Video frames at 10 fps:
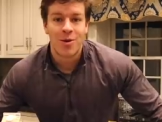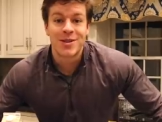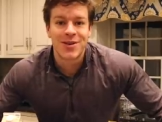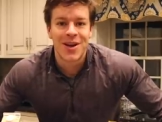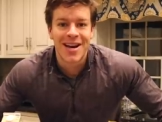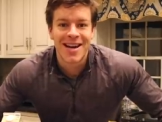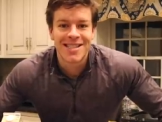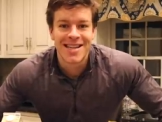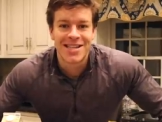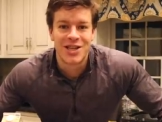What's going on,
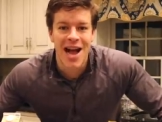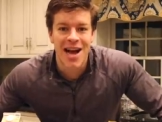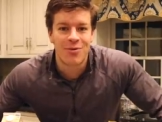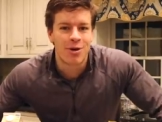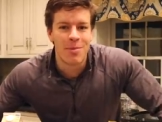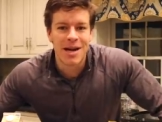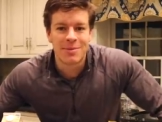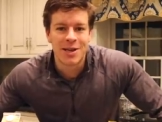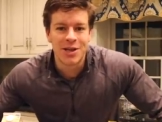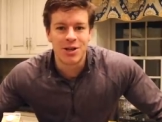guys? It's Jack. Welcome back
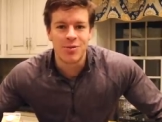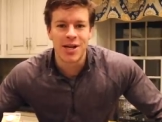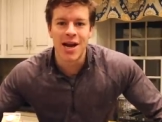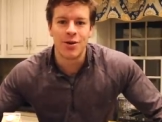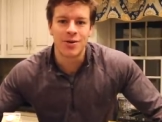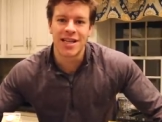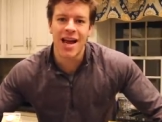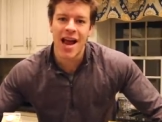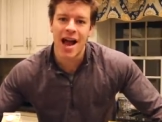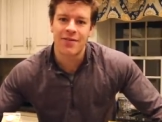to my YouTube channel.
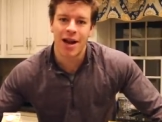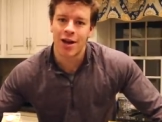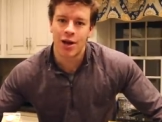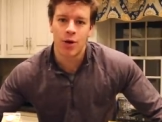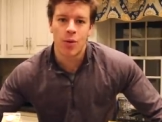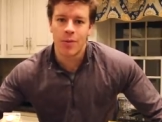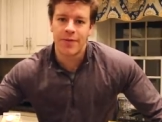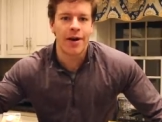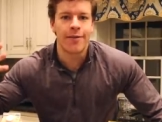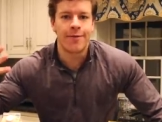Today I've got a good one.
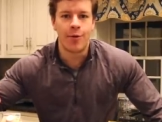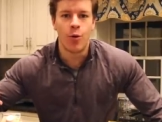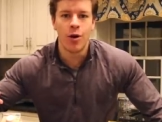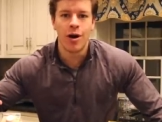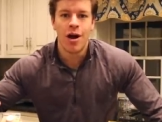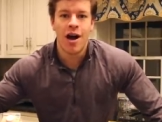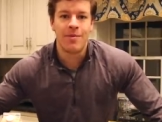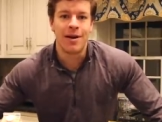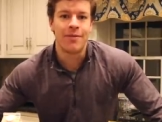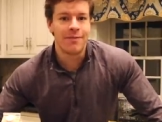We've got four
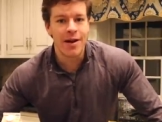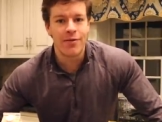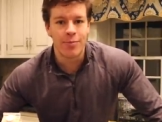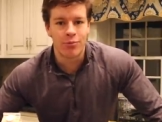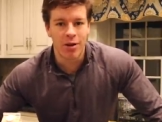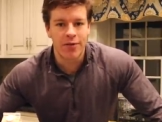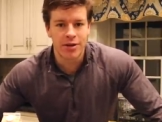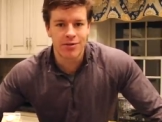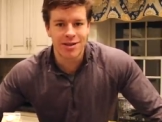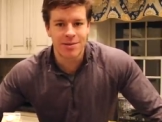of my favorite
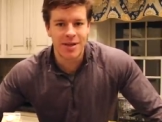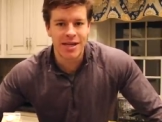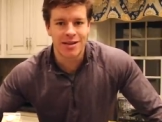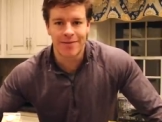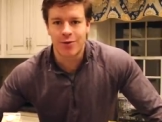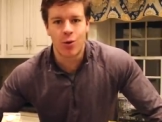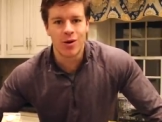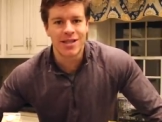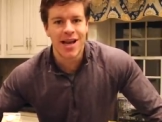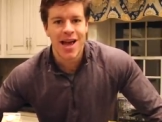breakfast recipes, of
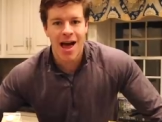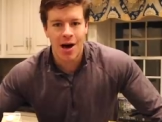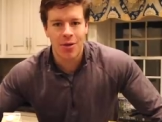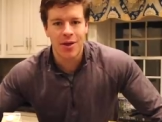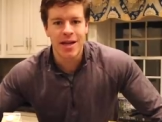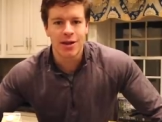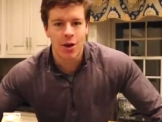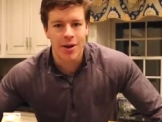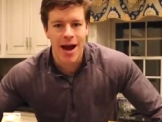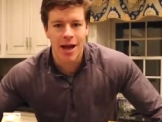course healthy,
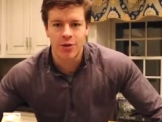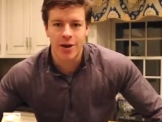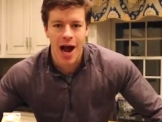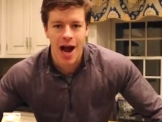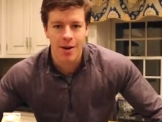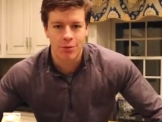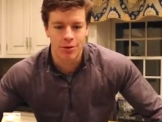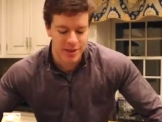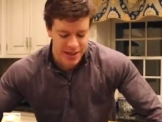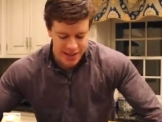low calorie, high
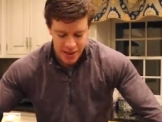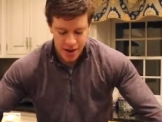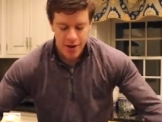protein.